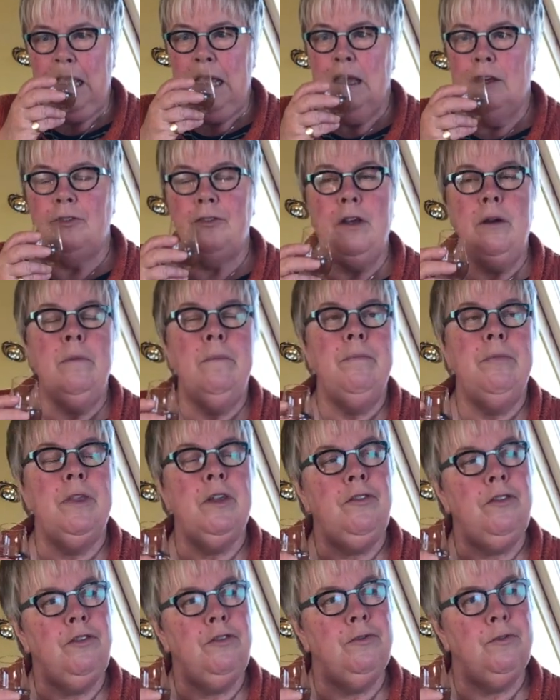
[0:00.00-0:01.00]
So
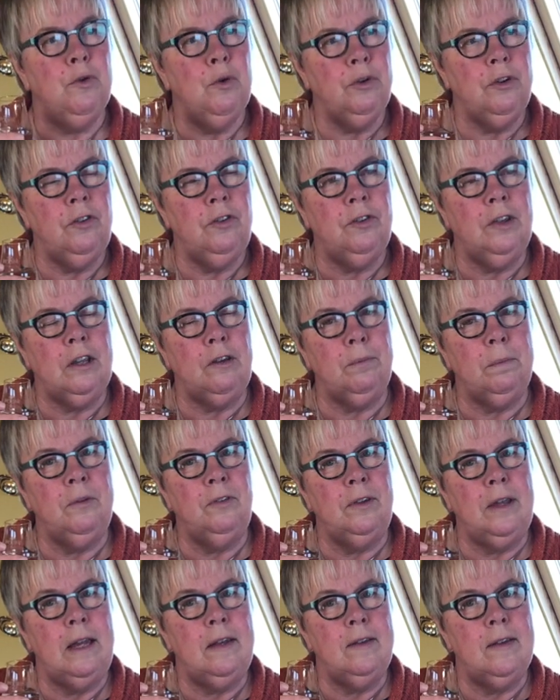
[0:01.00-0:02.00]
this is
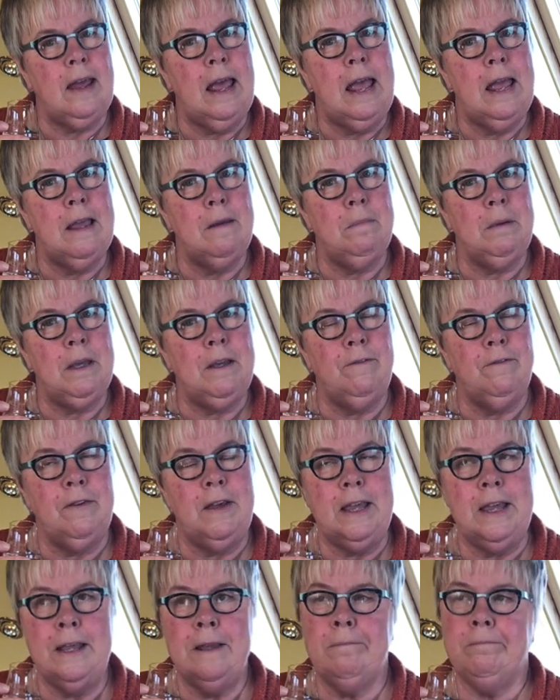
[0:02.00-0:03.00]
46%
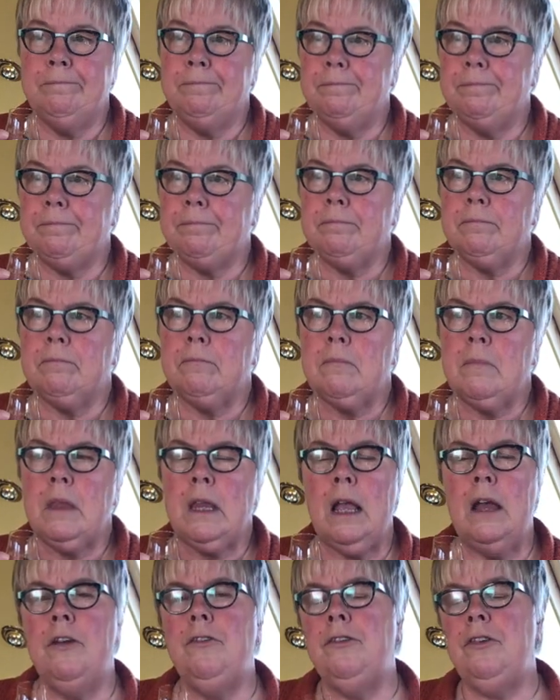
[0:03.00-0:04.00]
ABV,
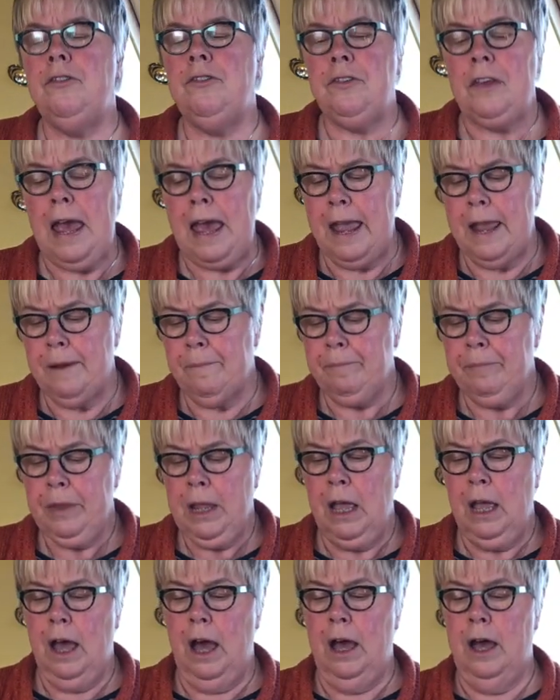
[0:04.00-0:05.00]
as I say,
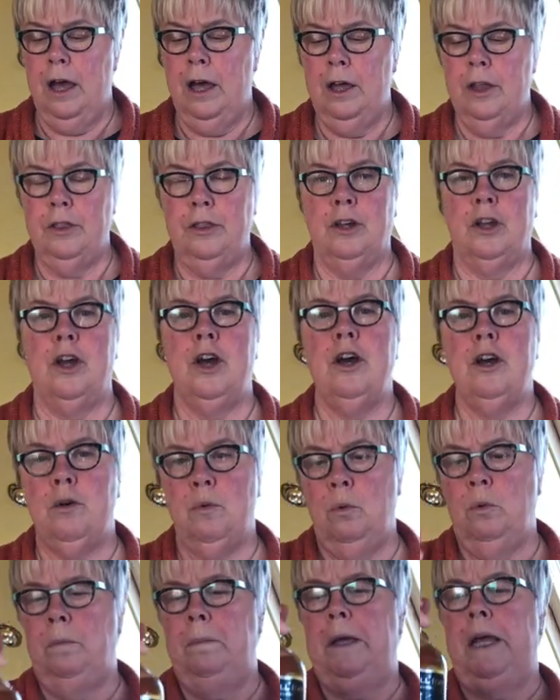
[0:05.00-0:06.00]
the
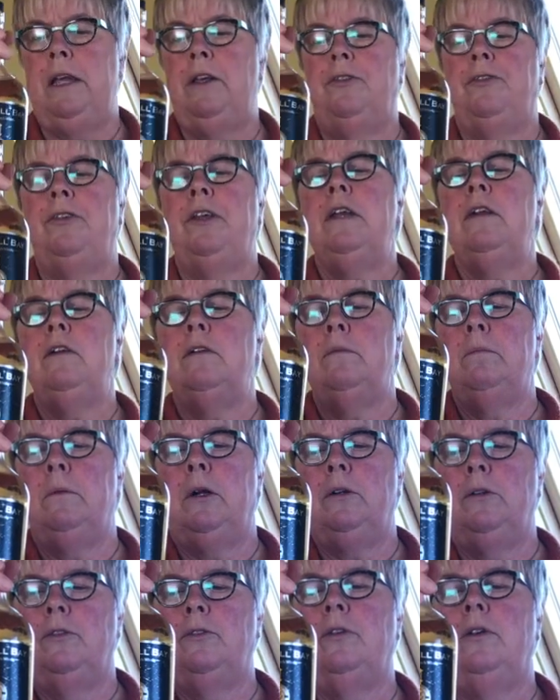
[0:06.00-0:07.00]
Kirkwall Bay single
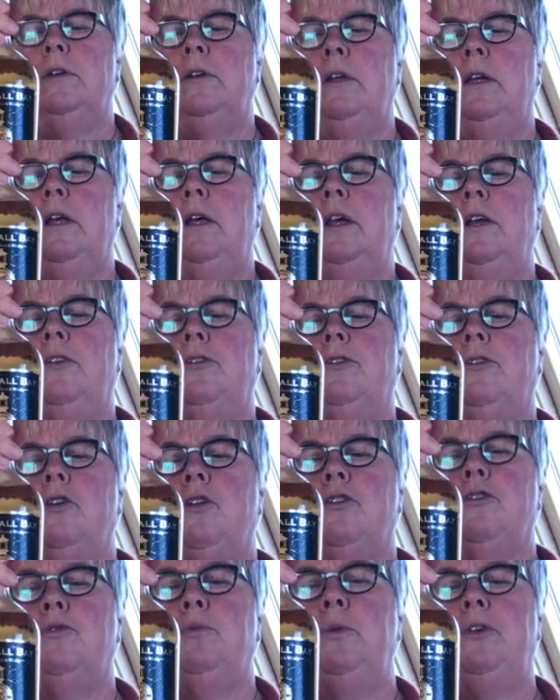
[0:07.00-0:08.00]
malt Scotch